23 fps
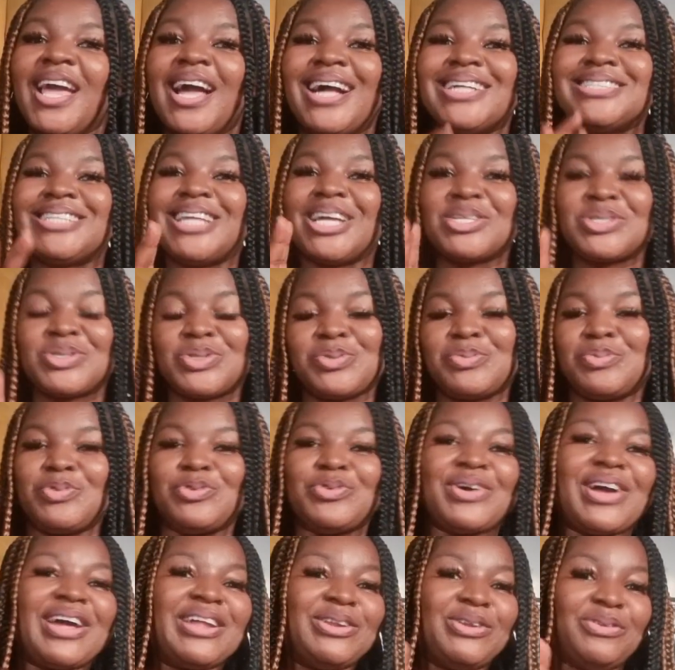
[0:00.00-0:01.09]
And that
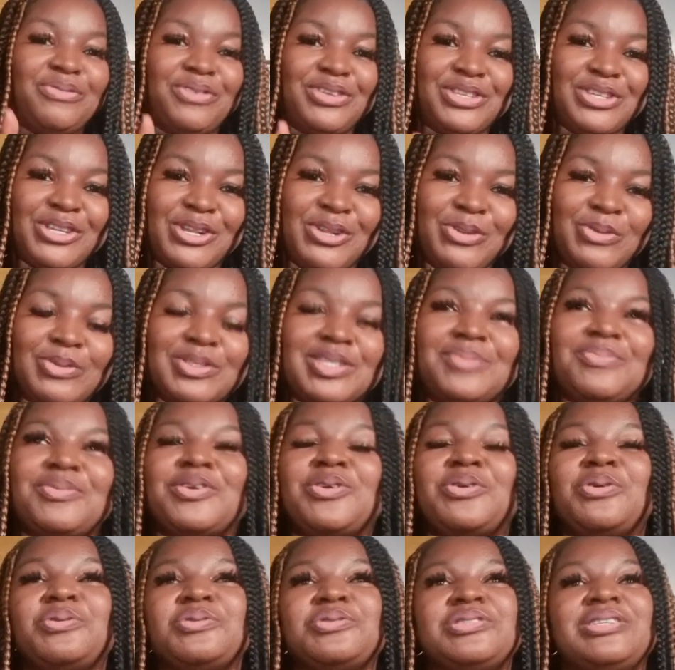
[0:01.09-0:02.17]
Zobo, I love it a lot
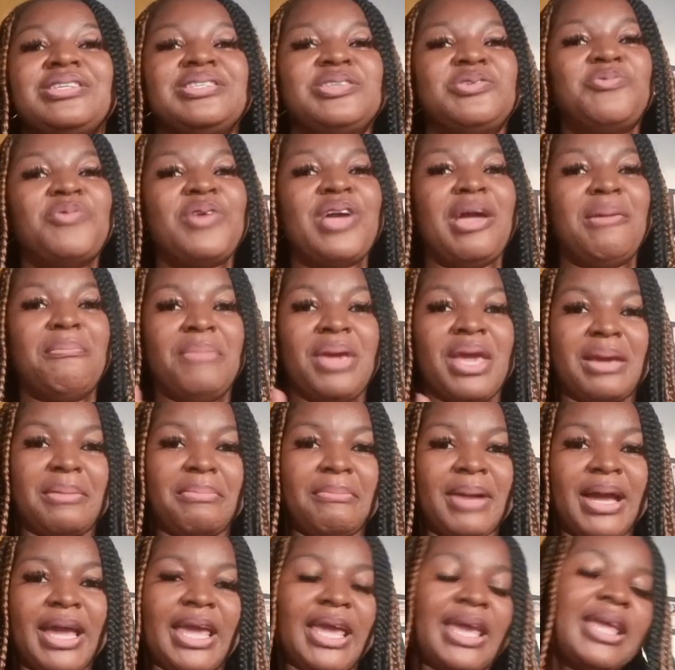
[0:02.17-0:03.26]
because there's a way I make
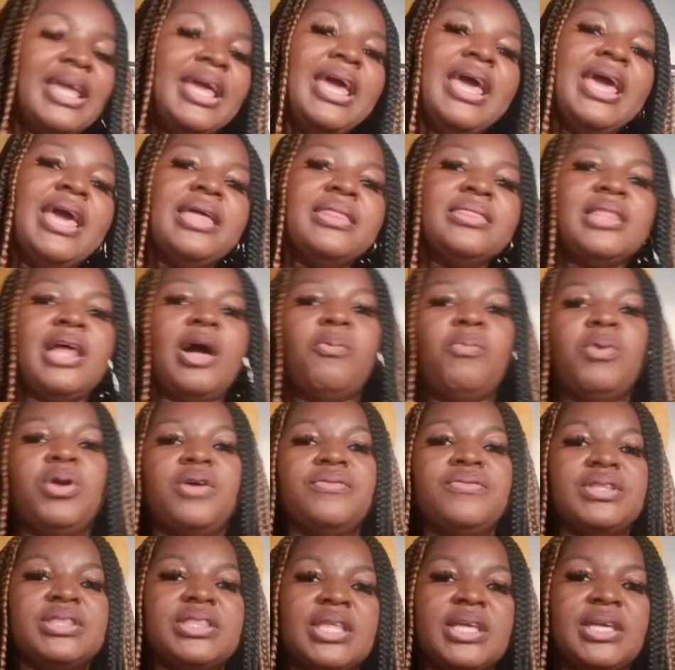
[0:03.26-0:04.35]
mine. Now, one
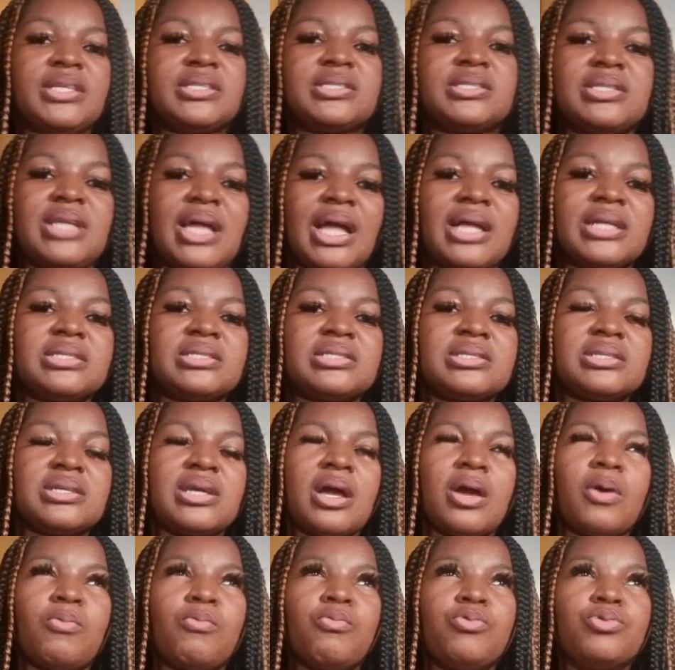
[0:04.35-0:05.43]
of the things that
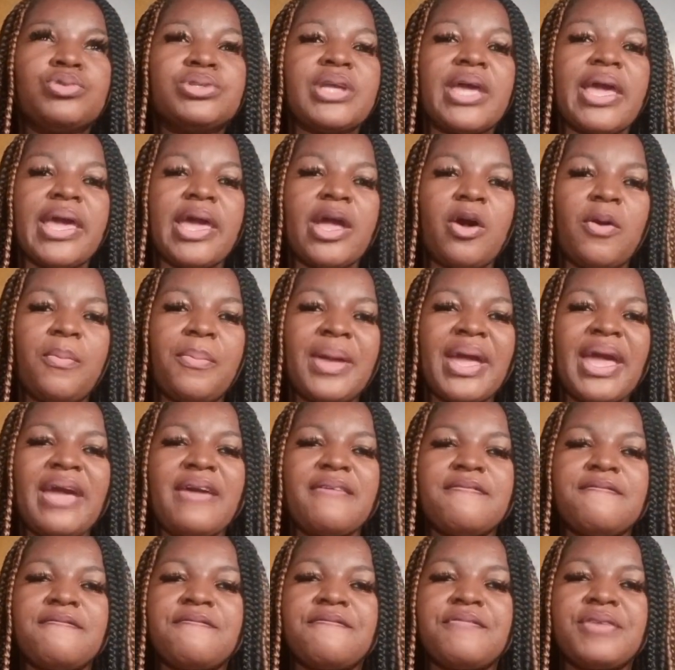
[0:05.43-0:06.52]
would help
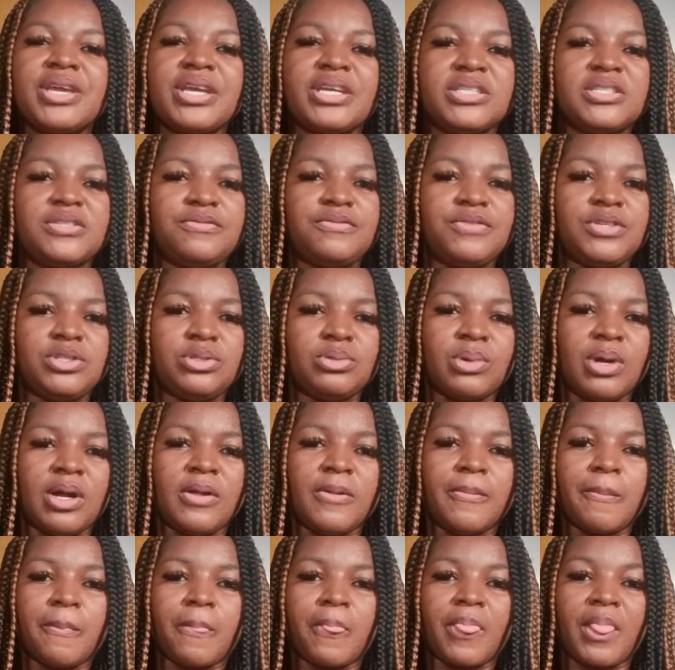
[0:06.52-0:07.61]
every individual.